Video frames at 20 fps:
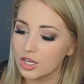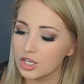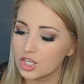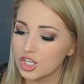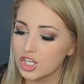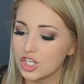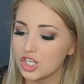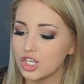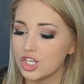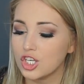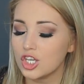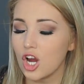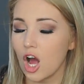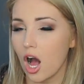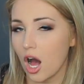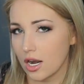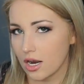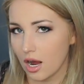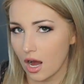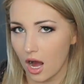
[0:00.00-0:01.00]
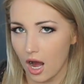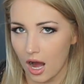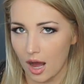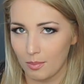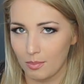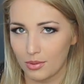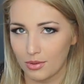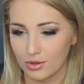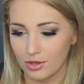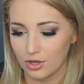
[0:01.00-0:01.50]
Shut
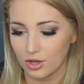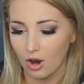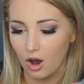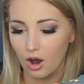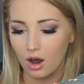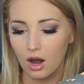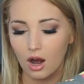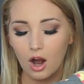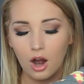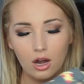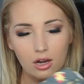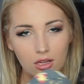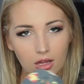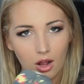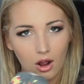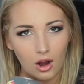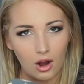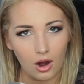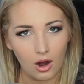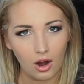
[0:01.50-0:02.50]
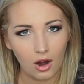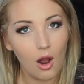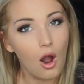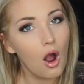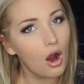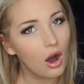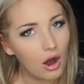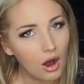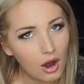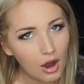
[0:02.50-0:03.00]
up. Are...
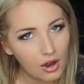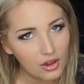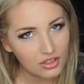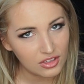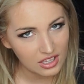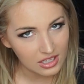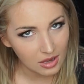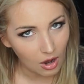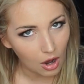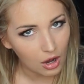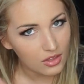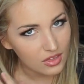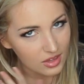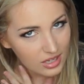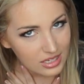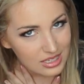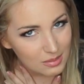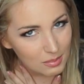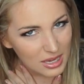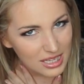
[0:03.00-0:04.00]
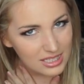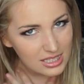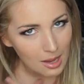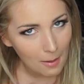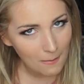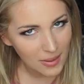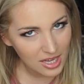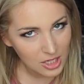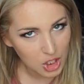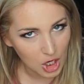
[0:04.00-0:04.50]
Are, the, are these
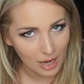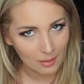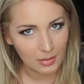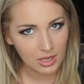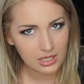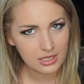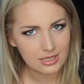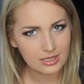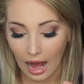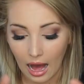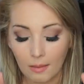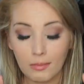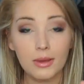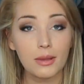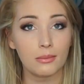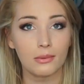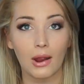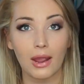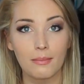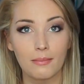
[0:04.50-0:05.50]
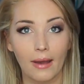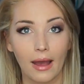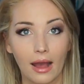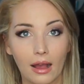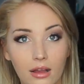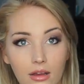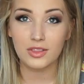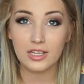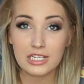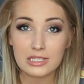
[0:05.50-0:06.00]
pizza pajamas? I'll be right
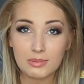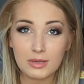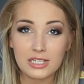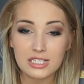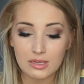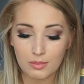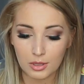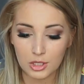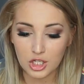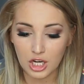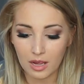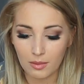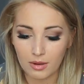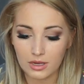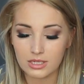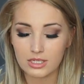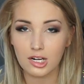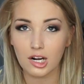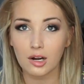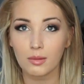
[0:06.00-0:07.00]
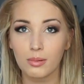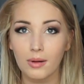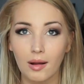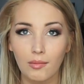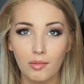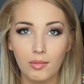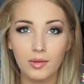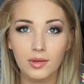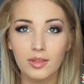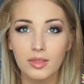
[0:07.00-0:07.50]
back. These pizza pajamas are
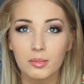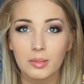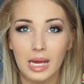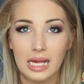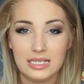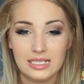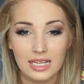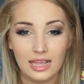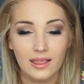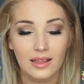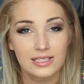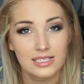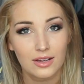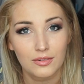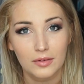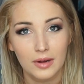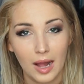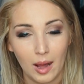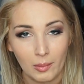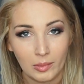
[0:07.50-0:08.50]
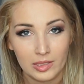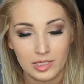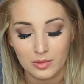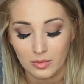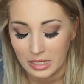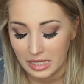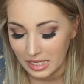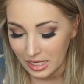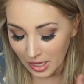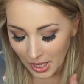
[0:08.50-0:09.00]
probably the best thing that's ever happened
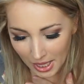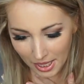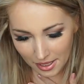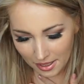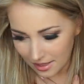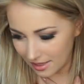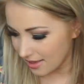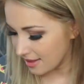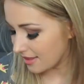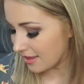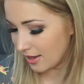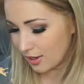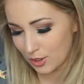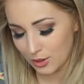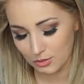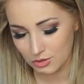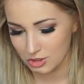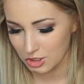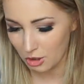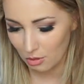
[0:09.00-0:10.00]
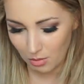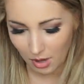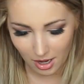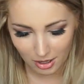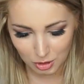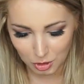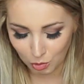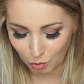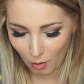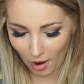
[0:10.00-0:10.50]
to me. Thank you so
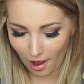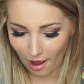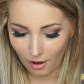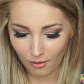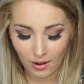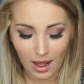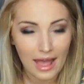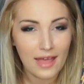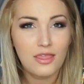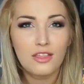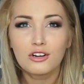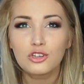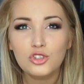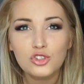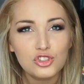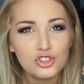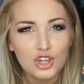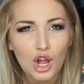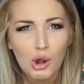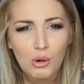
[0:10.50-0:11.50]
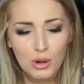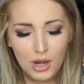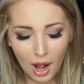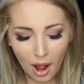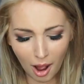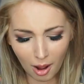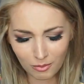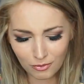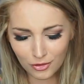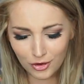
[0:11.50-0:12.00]
much. Wow. And they're so
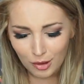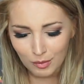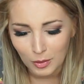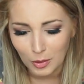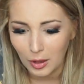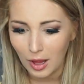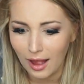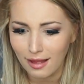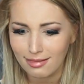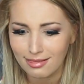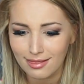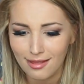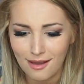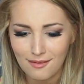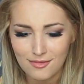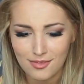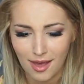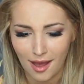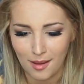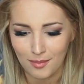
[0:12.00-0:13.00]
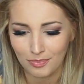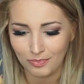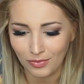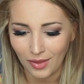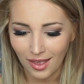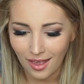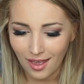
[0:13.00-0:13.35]
comfortable. I love them.